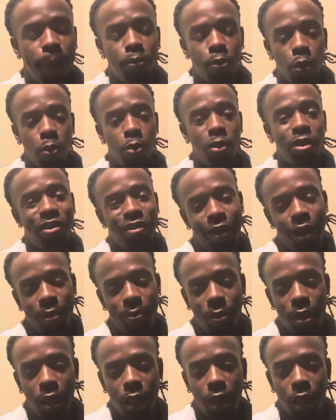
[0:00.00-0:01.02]
What does that
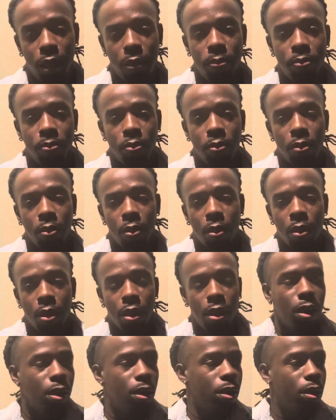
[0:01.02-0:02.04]
mean?
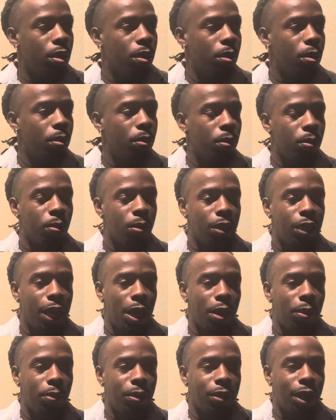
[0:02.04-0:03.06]
What
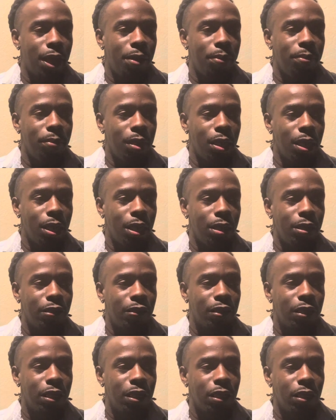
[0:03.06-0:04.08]
that means
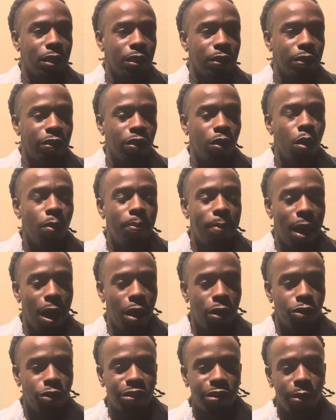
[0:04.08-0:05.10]
is your
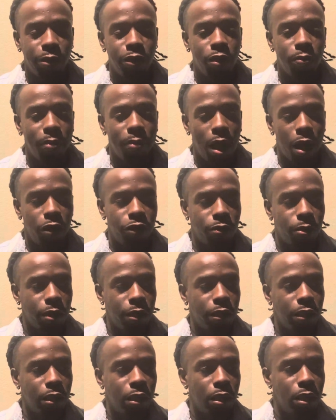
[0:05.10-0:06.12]
boundaries. Are your
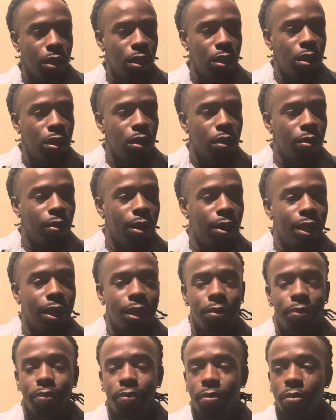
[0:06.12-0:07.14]
boundaries,
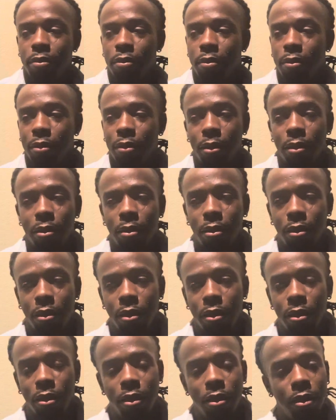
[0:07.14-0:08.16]
right?
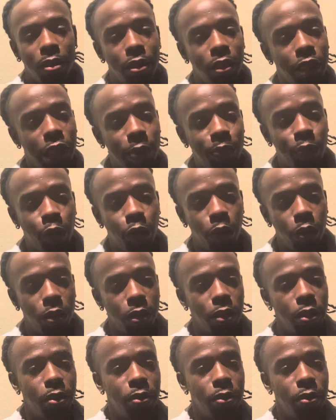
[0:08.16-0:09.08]
Keep your cooler.